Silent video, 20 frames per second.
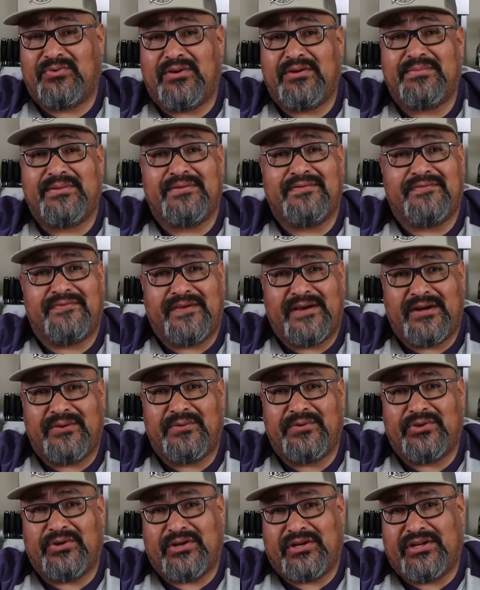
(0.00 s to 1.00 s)
you want to be fair
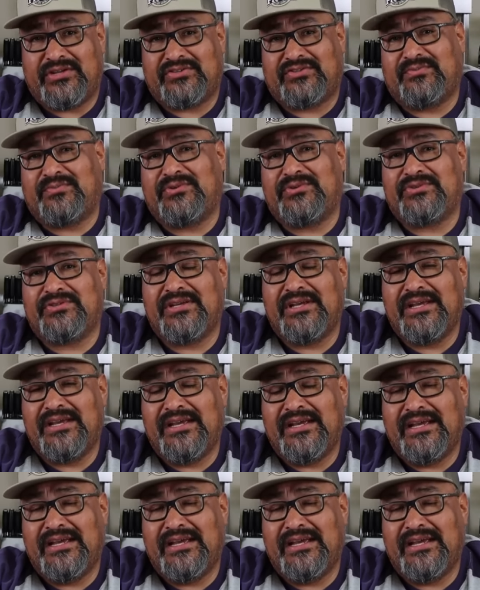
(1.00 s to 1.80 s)
with your customers,